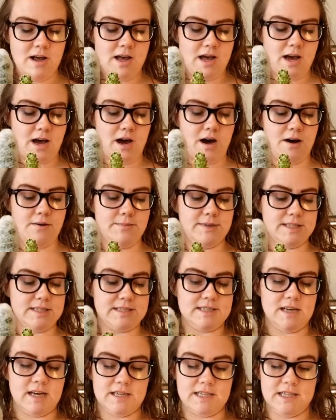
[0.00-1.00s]
and
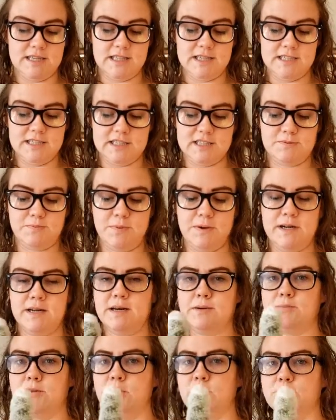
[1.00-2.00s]
succulents, but
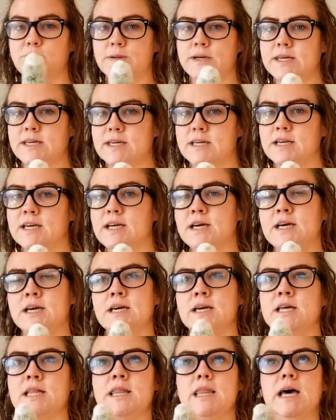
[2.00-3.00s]
I'm hoping
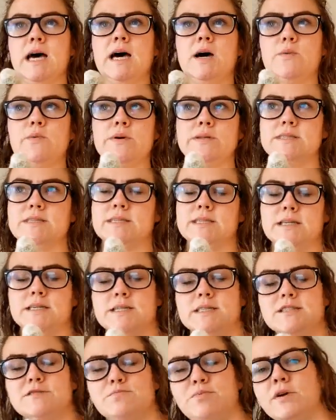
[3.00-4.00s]
that once it
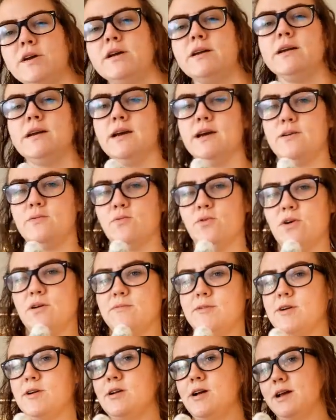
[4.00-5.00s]
gets spring and
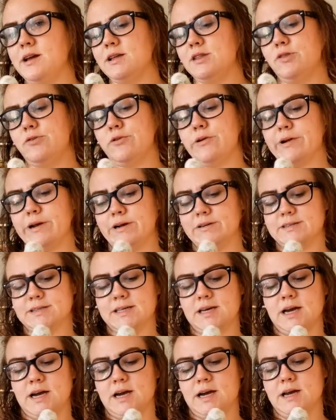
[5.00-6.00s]
warmer, I can throw it
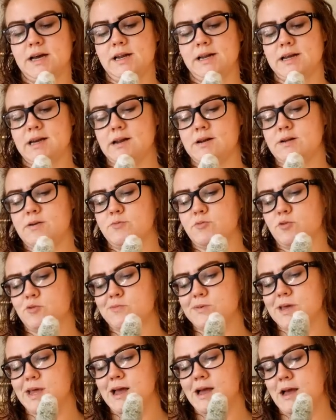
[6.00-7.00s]
outside and it will
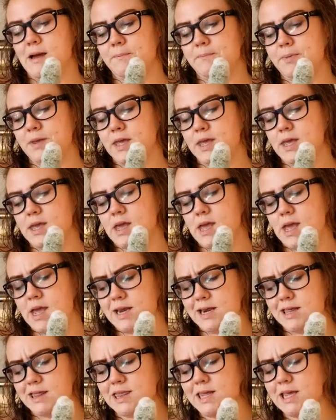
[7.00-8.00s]
be happy. And
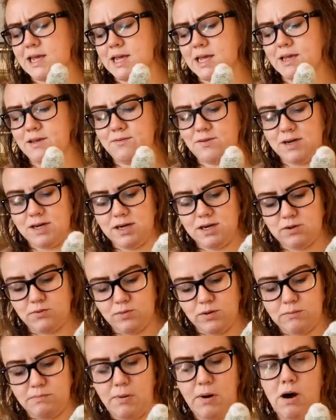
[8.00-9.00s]
I think I even need to
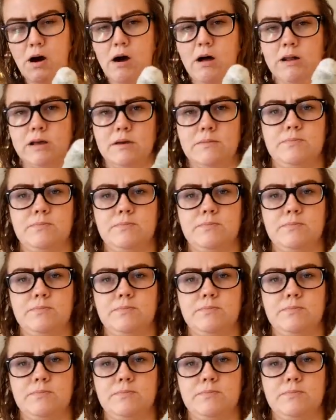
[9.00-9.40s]
repot it